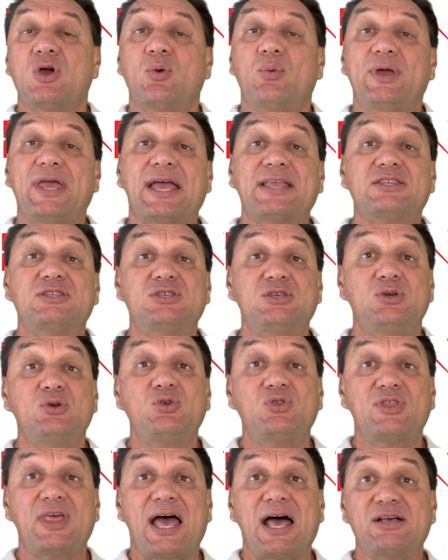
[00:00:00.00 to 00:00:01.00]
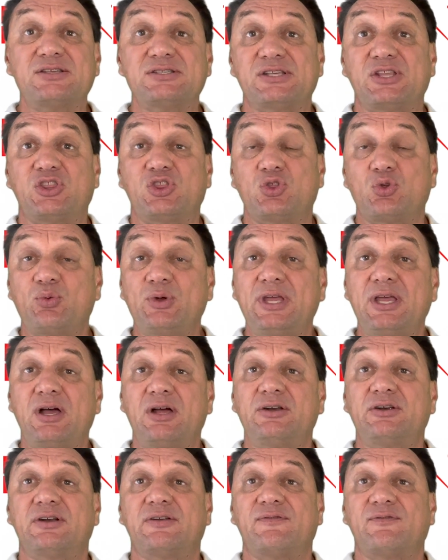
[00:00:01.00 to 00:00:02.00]
we had
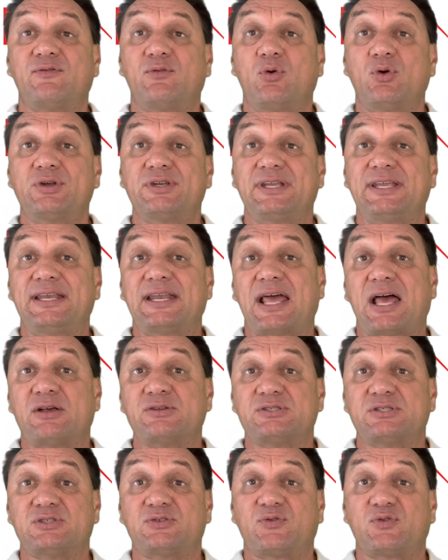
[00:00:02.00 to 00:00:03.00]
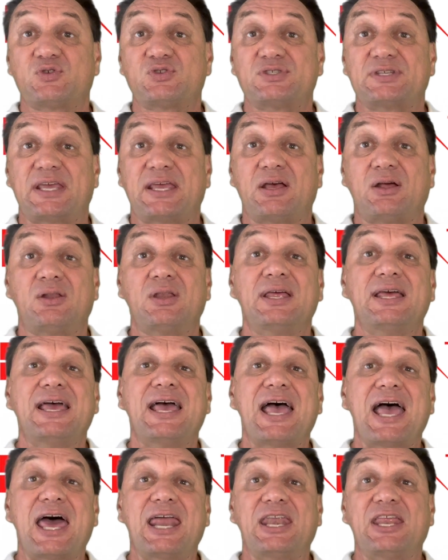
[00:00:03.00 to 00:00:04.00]
2,314 houses for sale
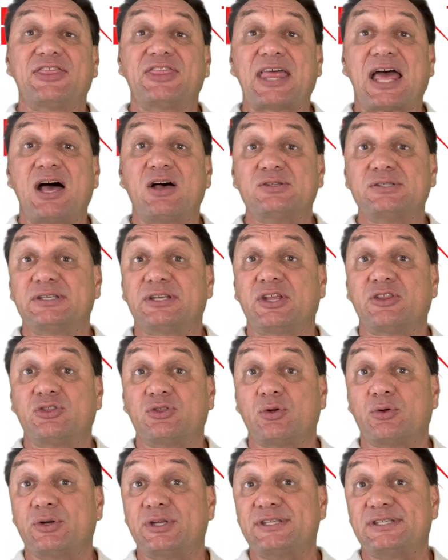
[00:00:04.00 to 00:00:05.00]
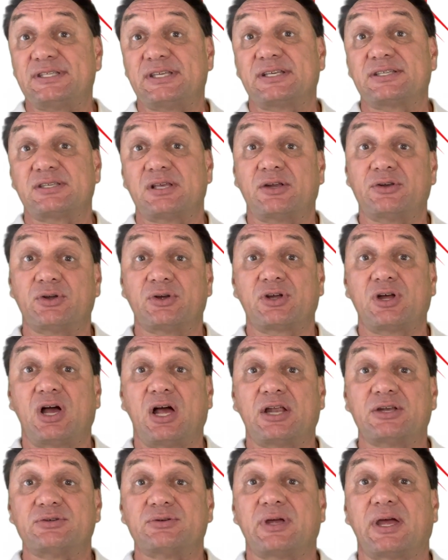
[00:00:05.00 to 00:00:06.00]
and 1,036 under
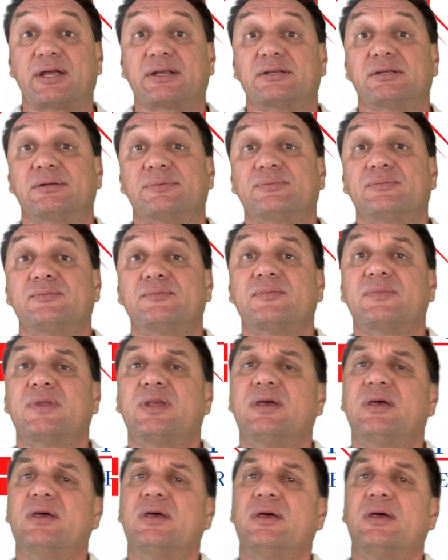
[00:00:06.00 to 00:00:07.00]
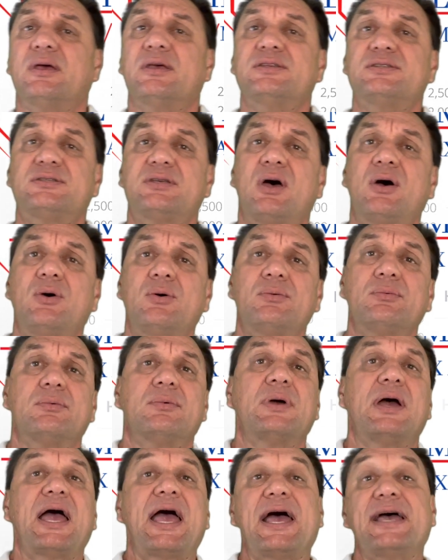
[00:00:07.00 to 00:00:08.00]
contract. So,
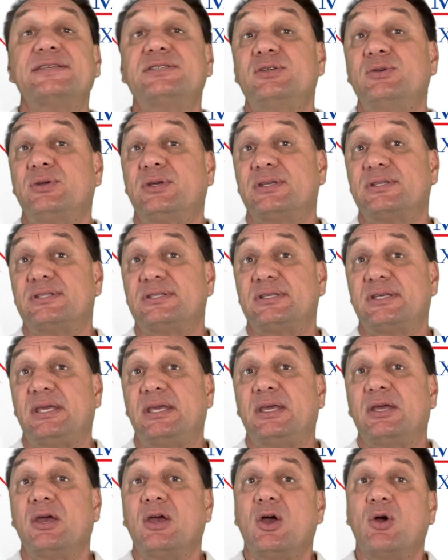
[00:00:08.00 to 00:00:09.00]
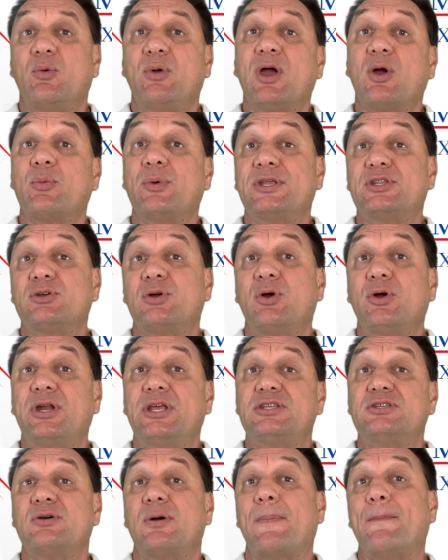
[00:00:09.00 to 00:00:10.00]
as you can see, we are
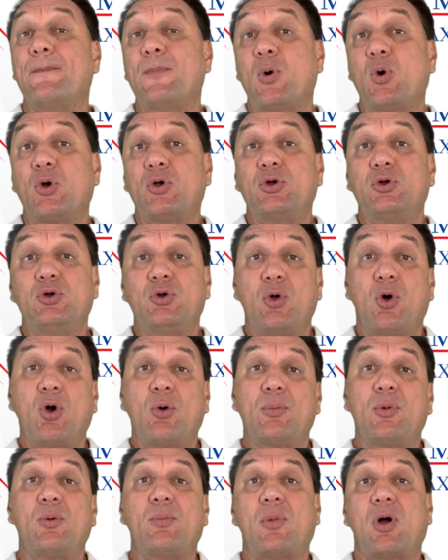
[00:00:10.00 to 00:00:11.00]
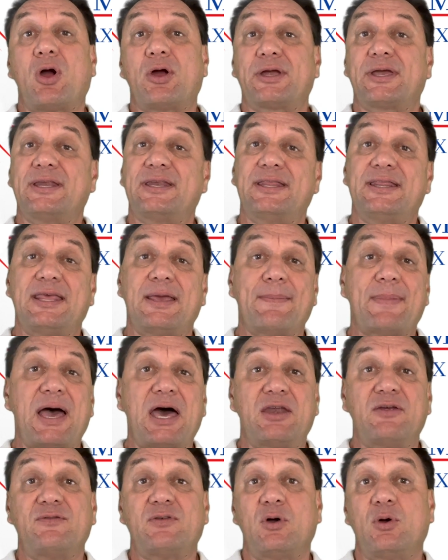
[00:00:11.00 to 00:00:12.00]
returning to a more normal market in the
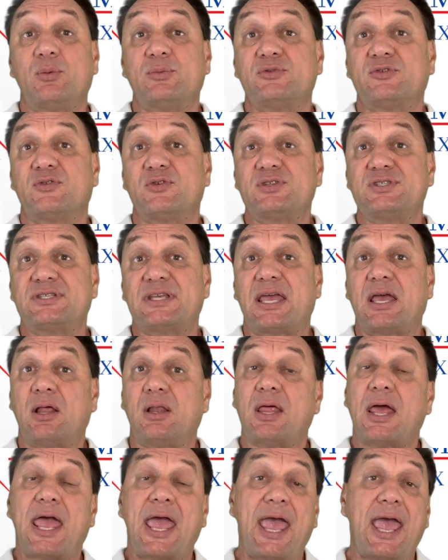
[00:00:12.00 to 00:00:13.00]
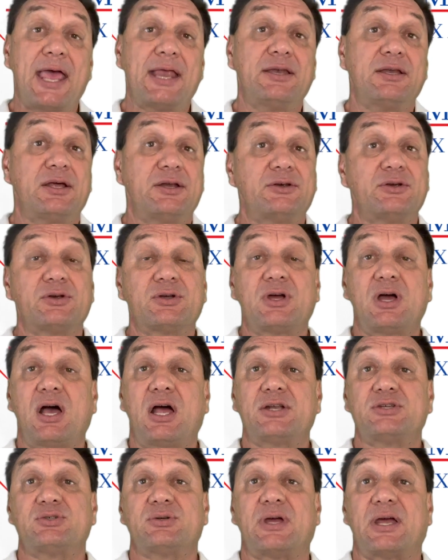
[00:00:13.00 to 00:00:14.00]
amount of homes for sale and under
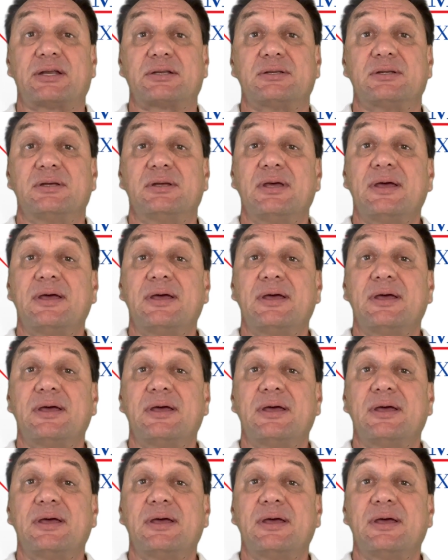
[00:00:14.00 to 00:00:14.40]
contract.